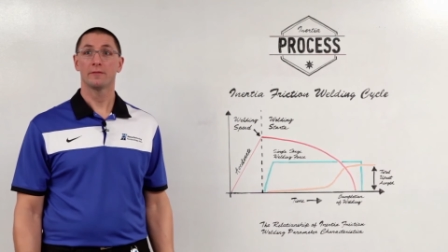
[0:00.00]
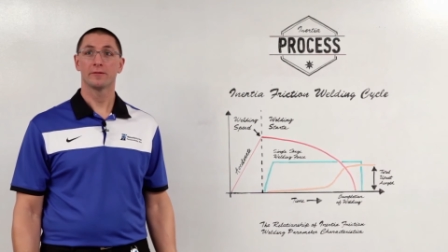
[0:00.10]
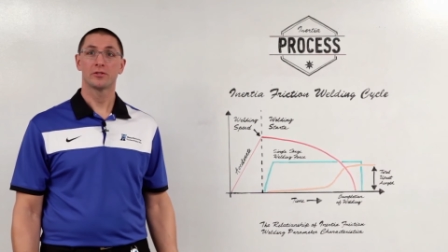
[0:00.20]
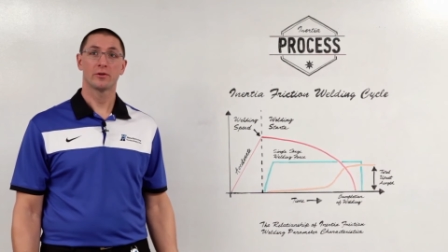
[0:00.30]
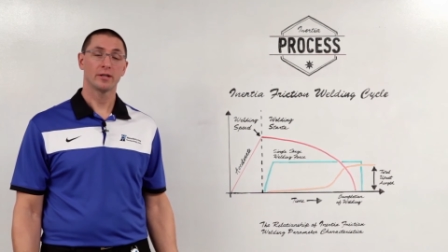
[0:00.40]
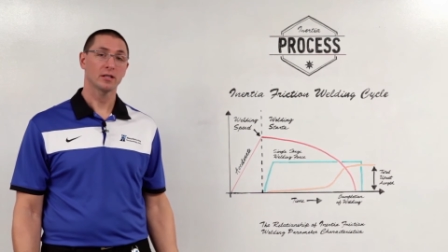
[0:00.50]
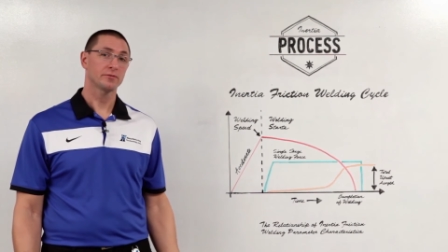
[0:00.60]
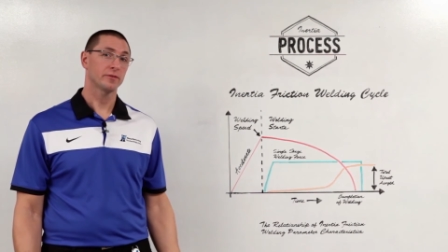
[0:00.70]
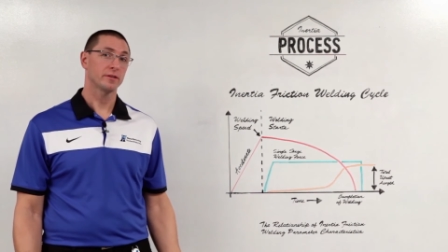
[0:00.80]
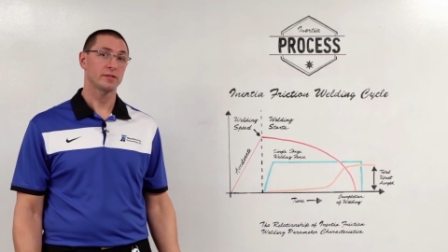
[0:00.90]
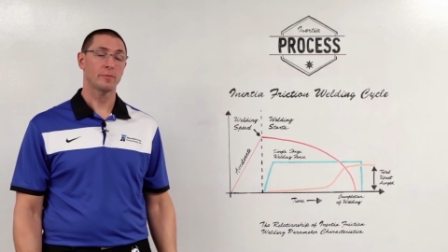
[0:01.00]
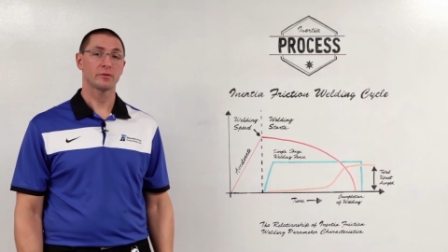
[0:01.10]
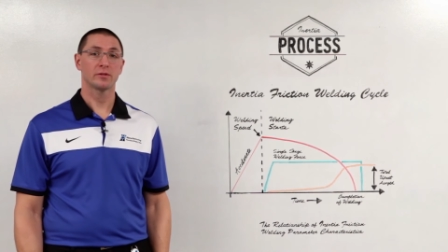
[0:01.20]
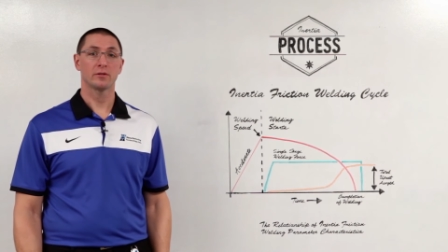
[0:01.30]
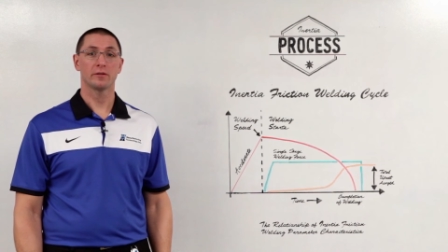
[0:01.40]
you for joining us for this
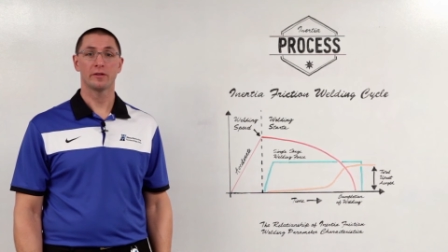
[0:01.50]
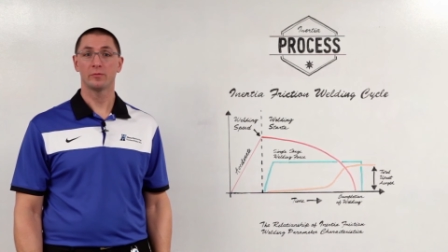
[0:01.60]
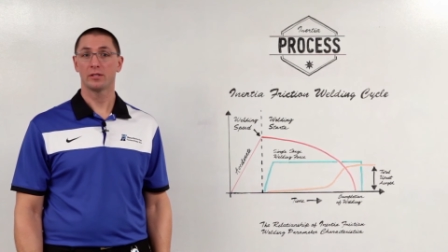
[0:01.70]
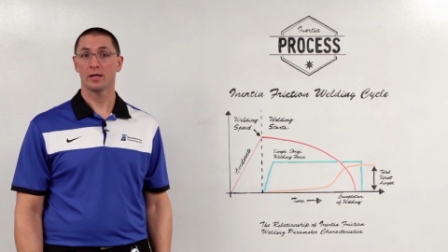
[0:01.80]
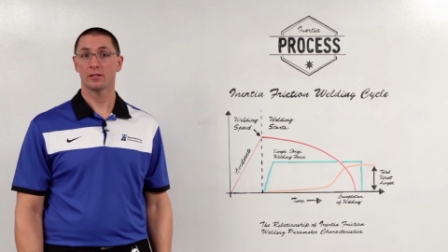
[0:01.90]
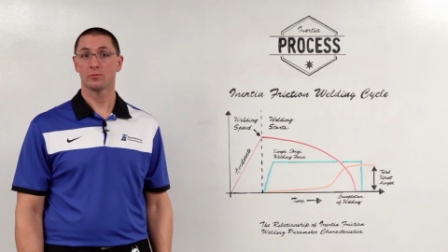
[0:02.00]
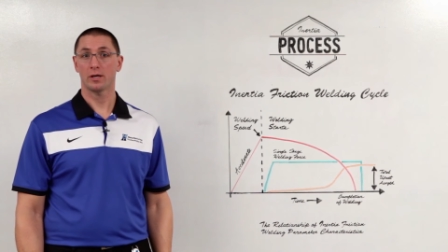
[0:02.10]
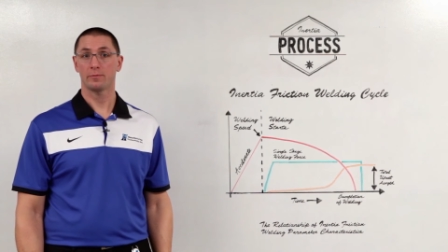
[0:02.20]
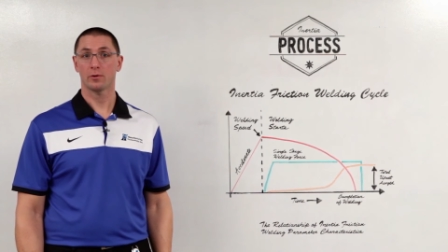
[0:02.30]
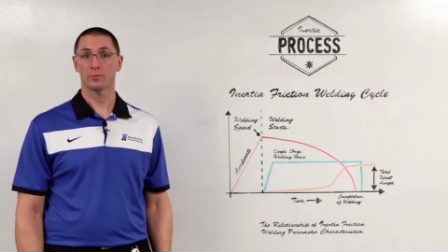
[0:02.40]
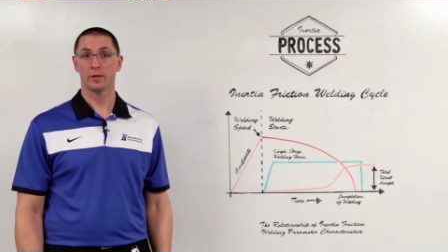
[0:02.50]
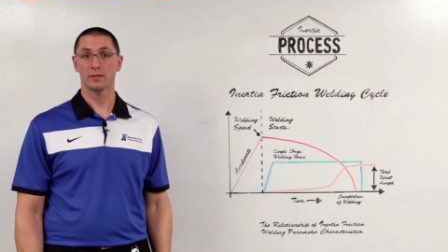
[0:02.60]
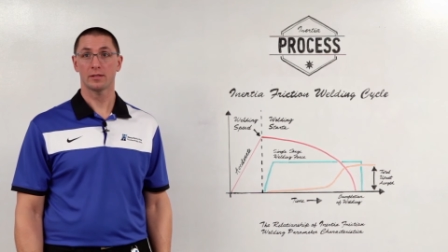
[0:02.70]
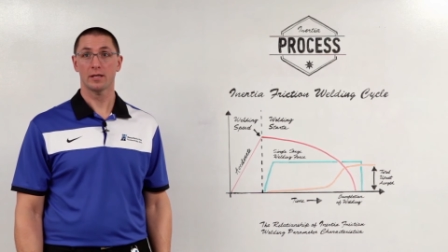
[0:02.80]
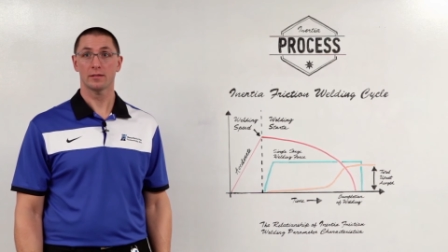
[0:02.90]
episode of MTI's Whiteboard
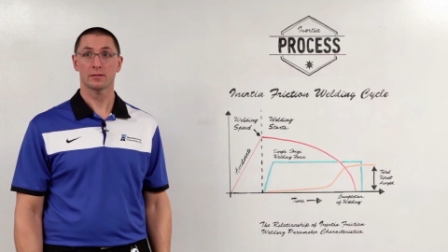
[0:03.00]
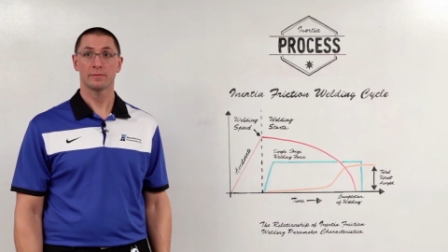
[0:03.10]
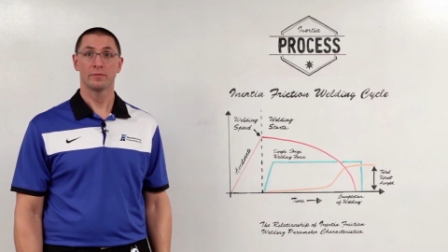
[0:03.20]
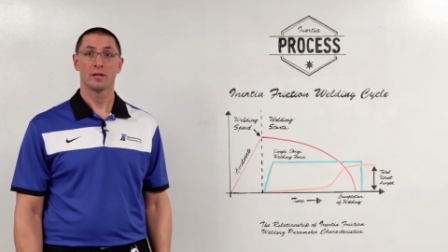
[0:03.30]
Wednesdays.